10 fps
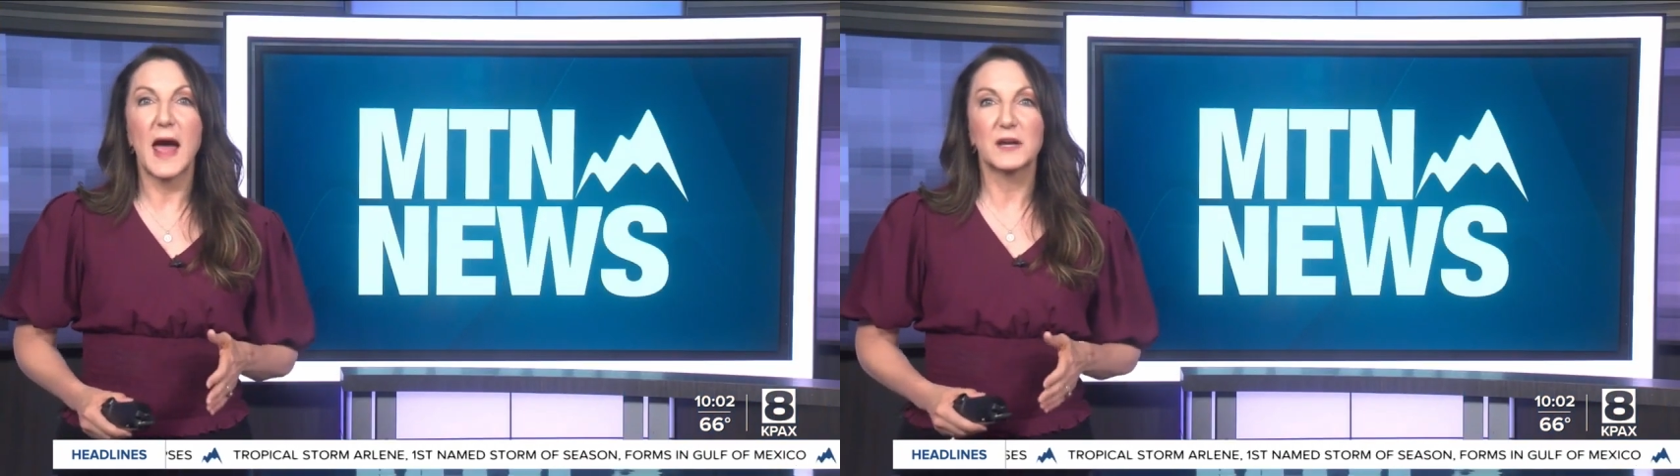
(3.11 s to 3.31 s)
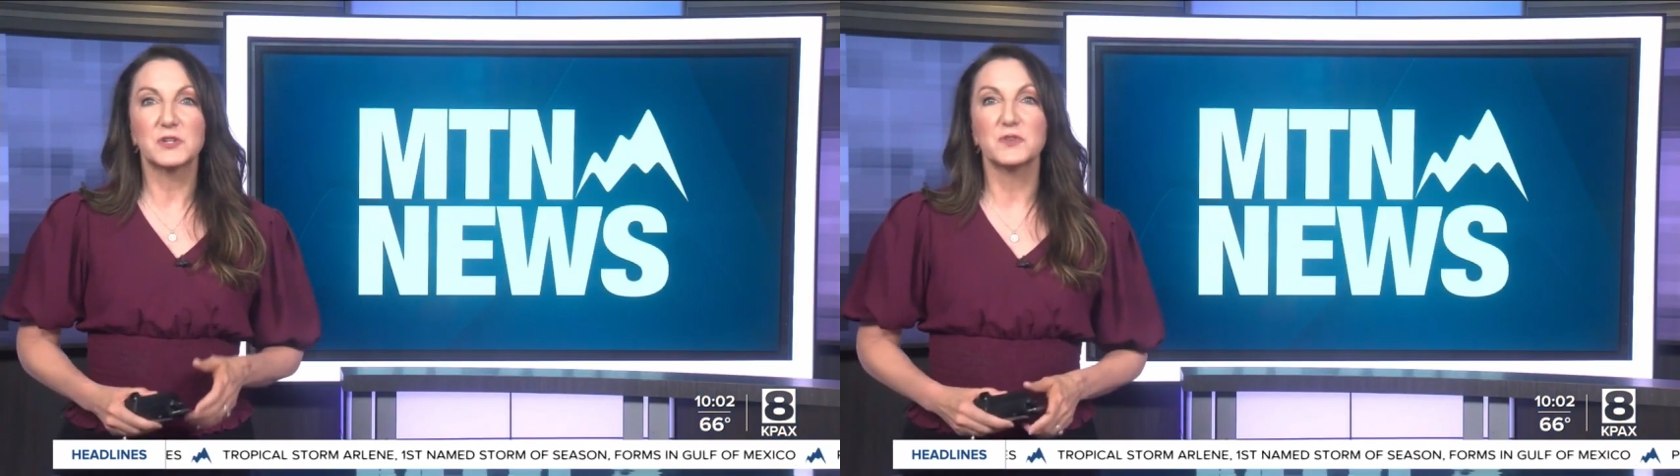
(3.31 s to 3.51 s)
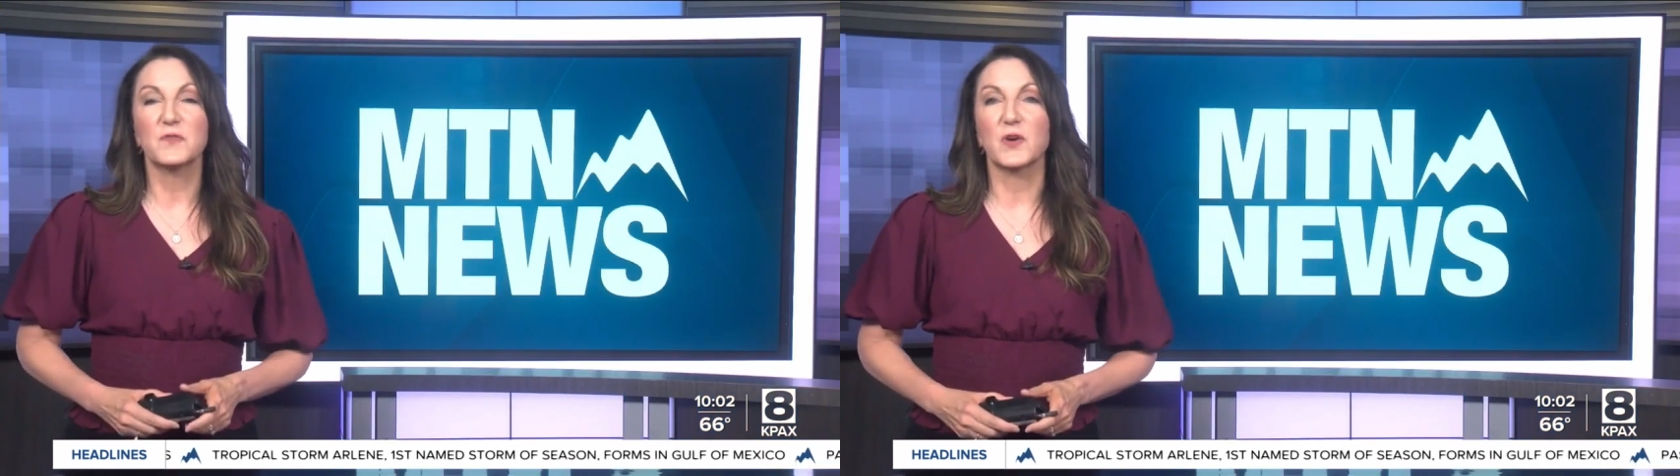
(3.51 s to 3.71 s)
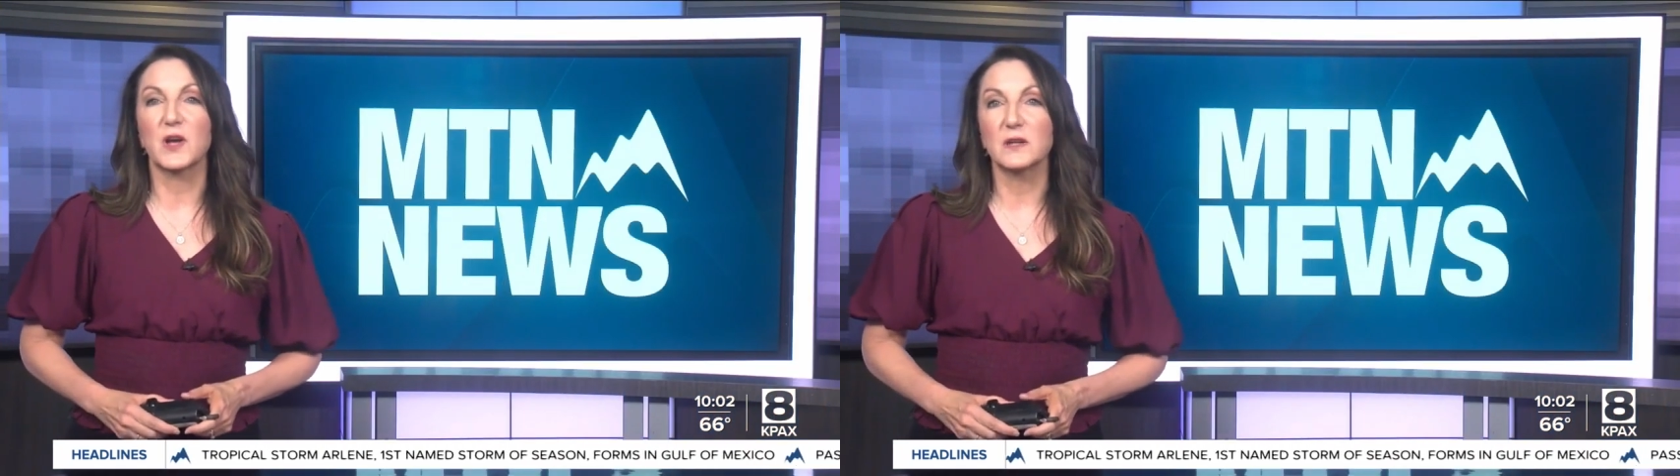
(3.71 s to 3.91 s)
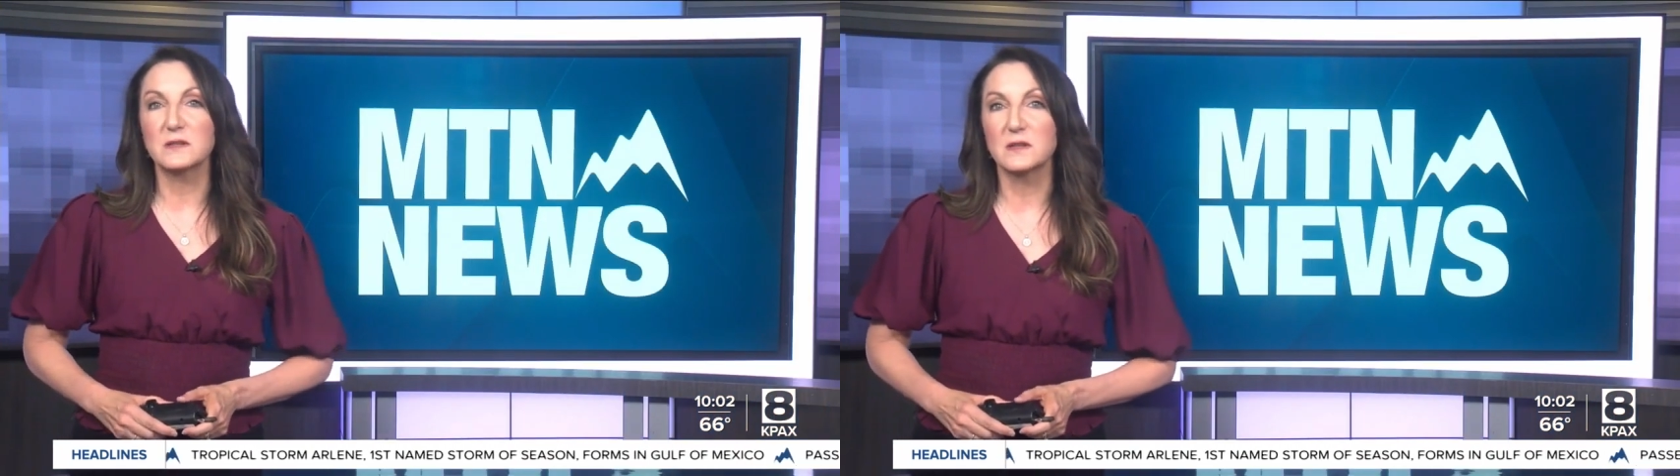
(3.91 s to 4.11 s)
action for
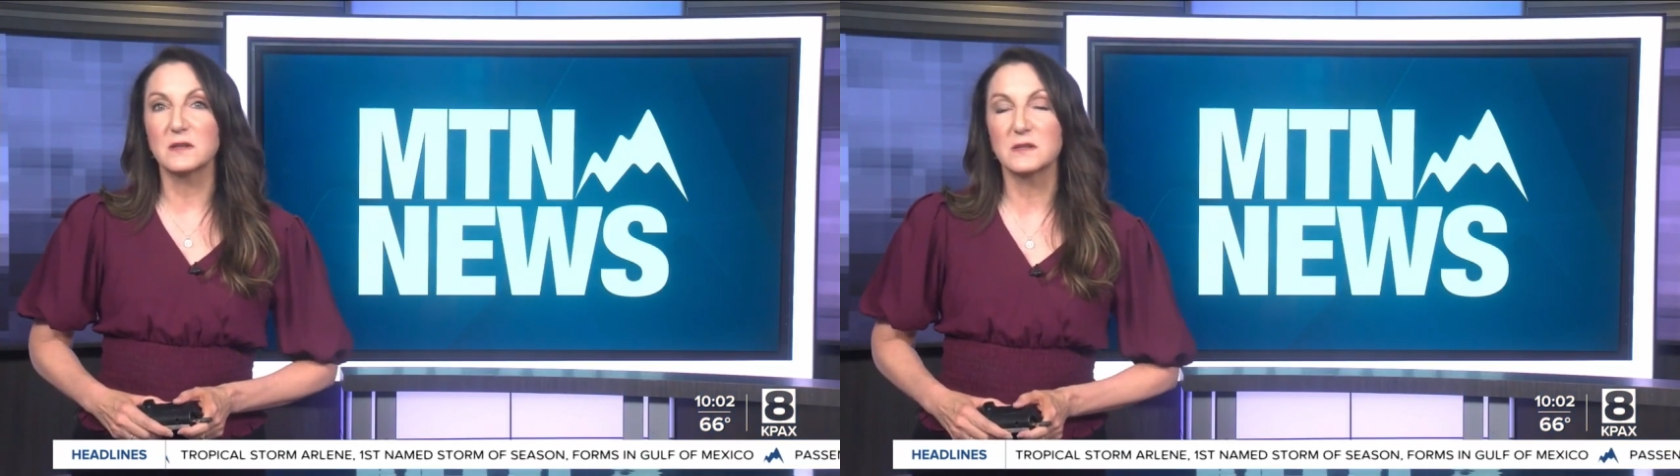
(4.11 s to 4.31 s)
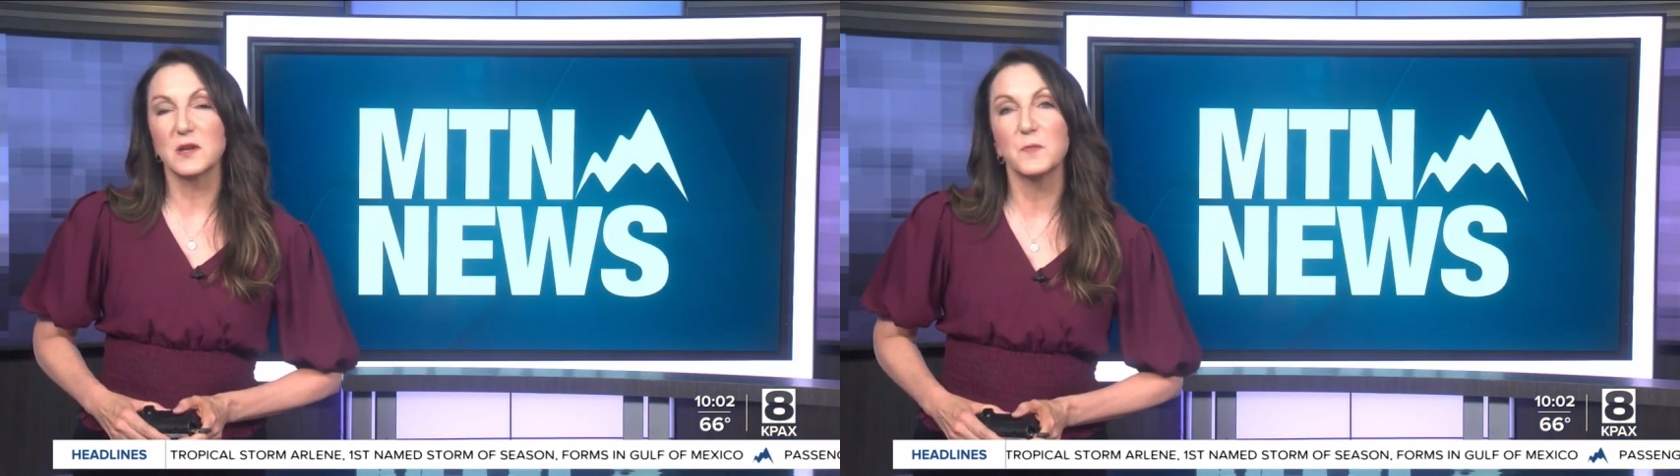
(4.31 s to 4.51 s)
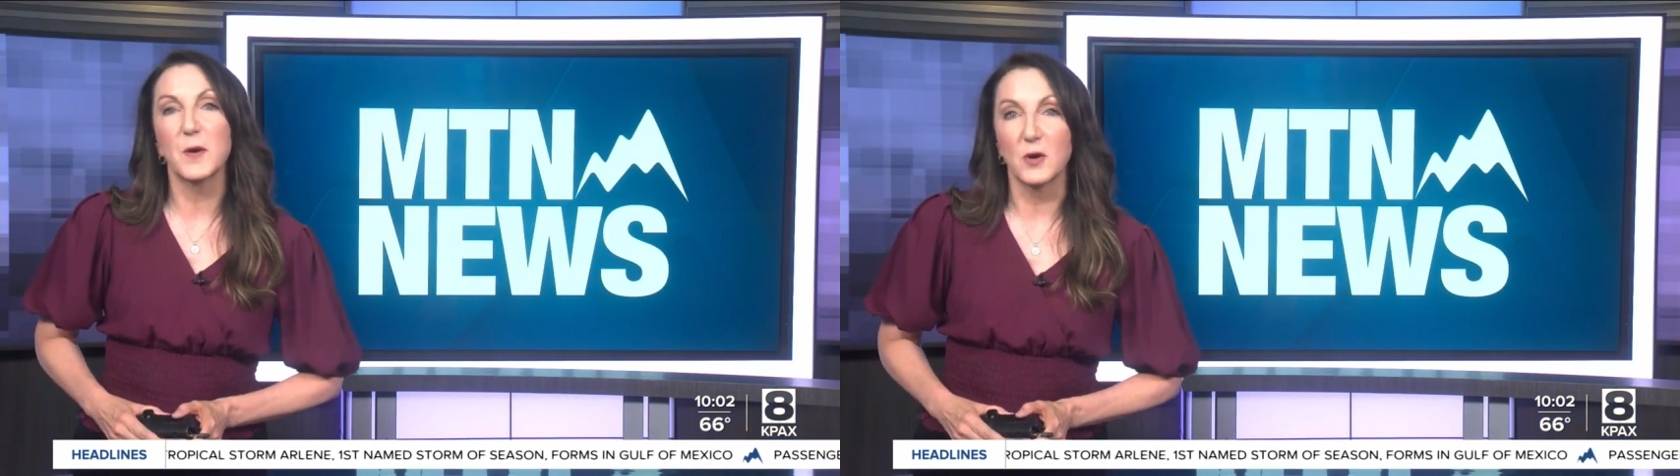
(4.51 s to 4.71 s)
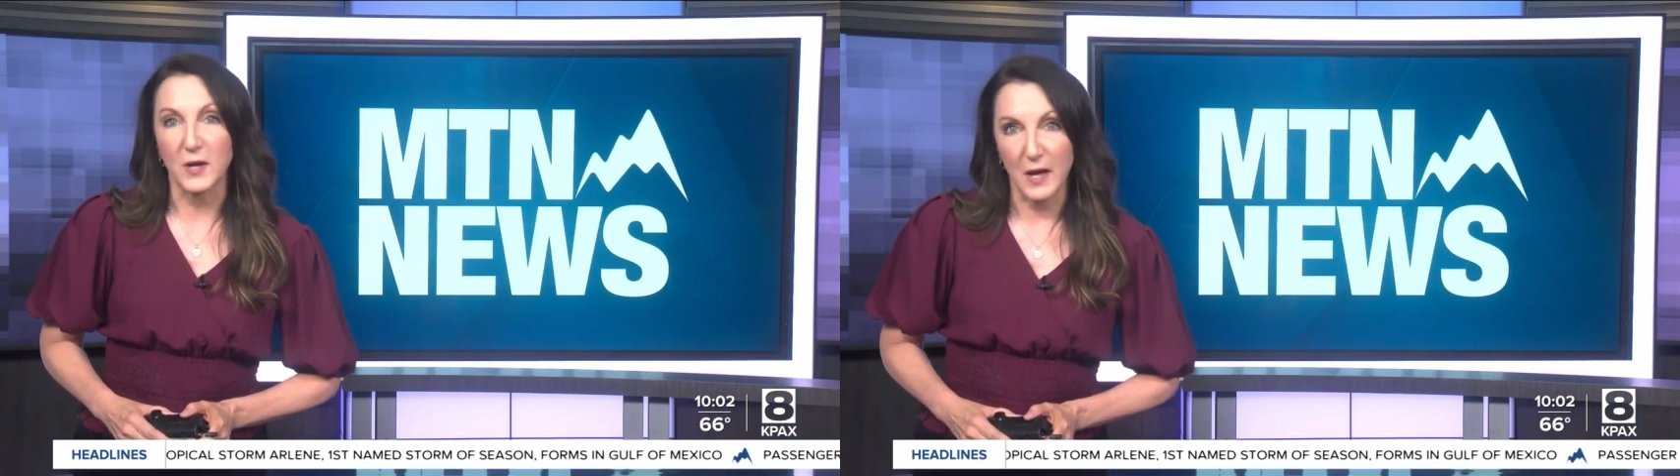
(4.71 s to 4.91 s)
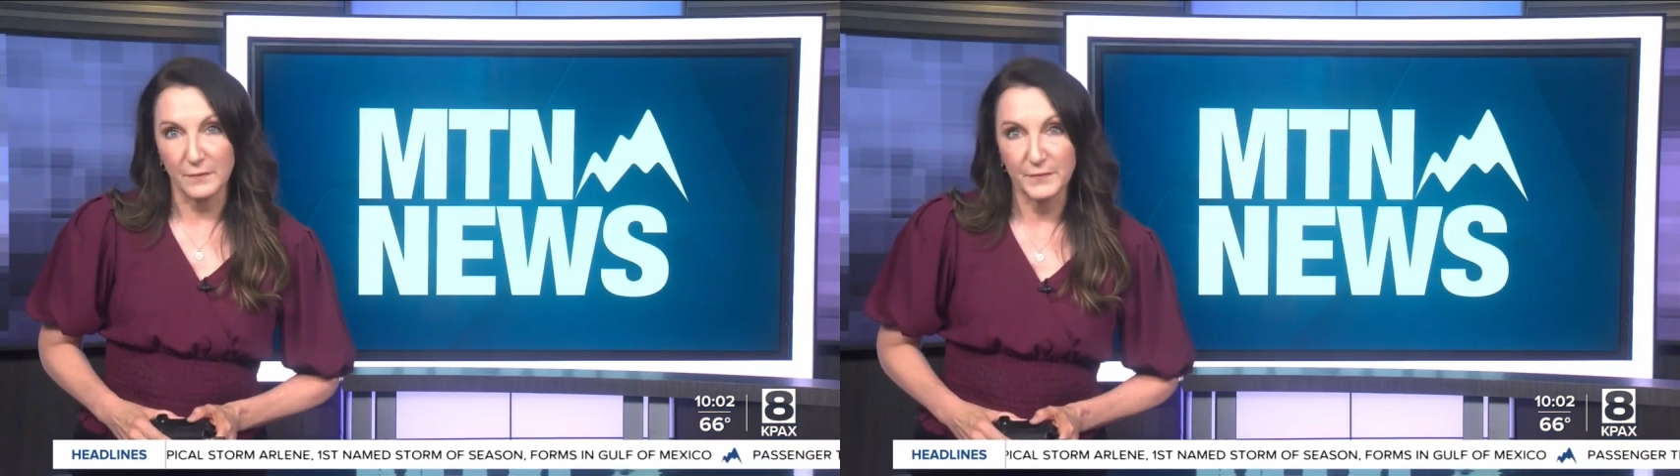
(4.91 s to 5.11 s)
gun sense in
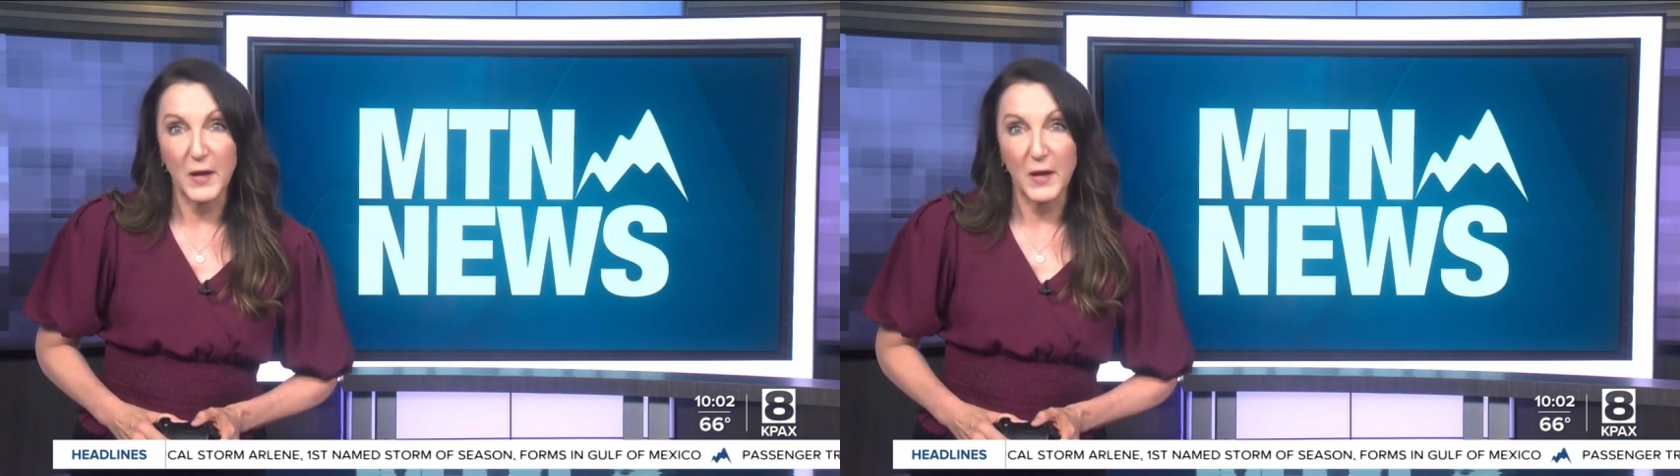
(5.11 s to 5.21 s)
America,